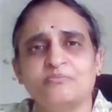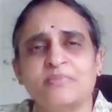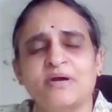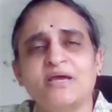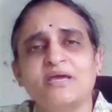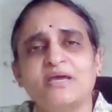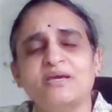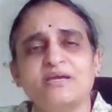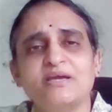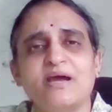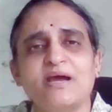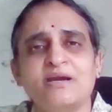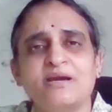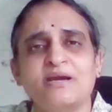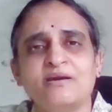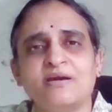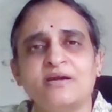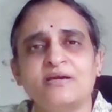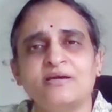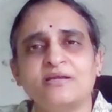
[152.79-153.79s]
by
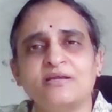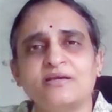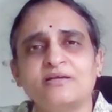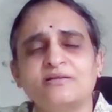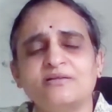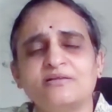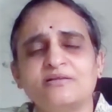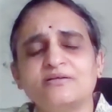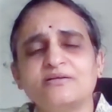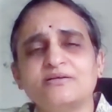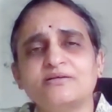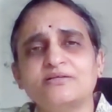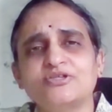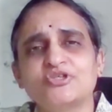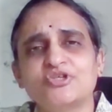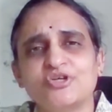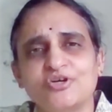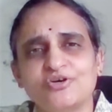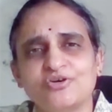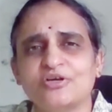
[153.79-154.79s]
rehydrating the
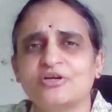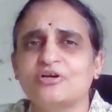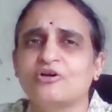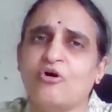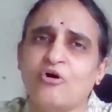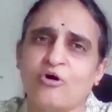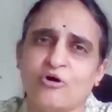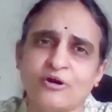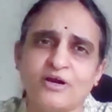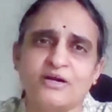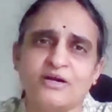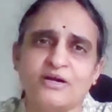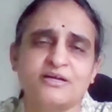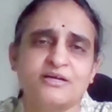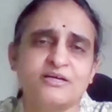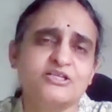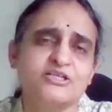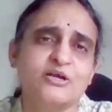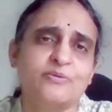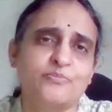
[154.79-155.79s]
children or
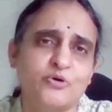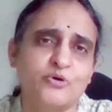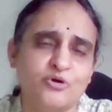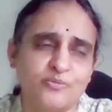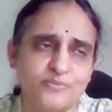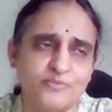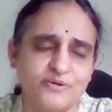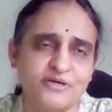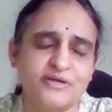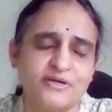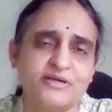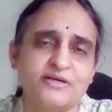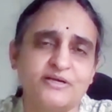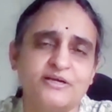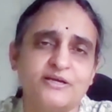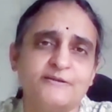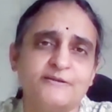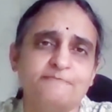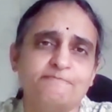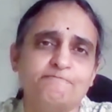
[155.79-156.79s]
adults
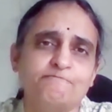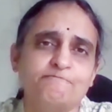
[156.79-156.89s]
appropriately.